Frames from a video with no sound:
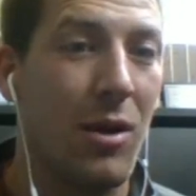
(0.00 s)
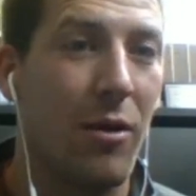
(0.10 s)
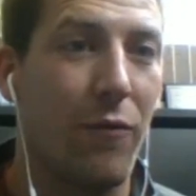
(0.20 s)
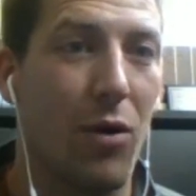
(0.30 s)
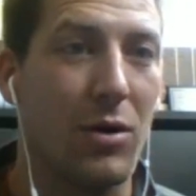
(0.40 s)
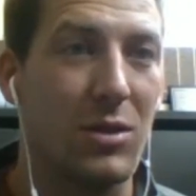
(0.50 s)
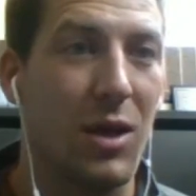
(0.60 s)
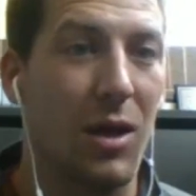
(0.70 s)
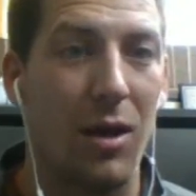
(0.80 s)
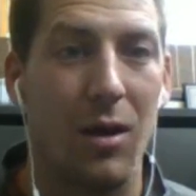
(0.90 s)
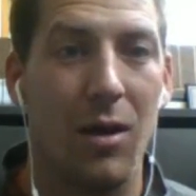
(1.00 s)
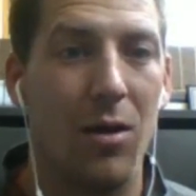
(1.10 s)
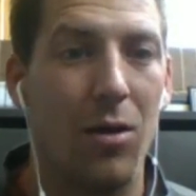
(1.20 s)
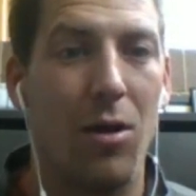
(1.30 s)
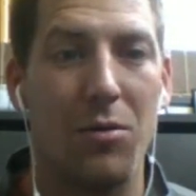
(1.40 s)
as far as getting
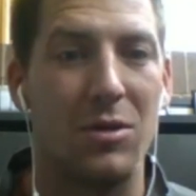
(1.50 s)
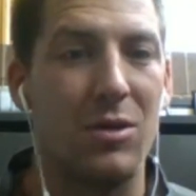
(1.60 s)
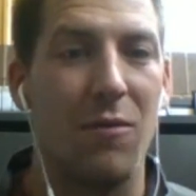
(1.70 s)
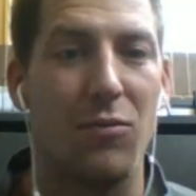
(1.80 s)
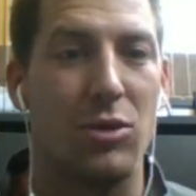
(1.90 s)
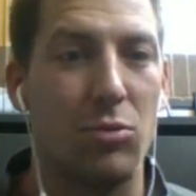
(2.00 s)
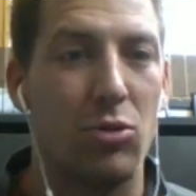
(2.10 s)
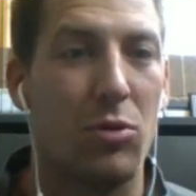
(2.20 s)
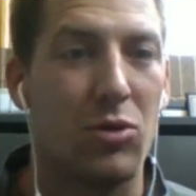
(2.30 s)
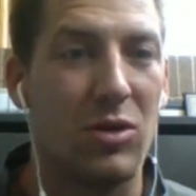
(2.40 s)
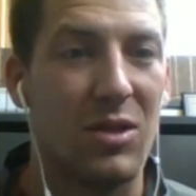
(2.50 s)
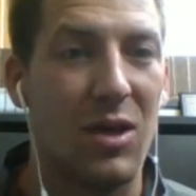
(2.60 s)
all these different subscriptions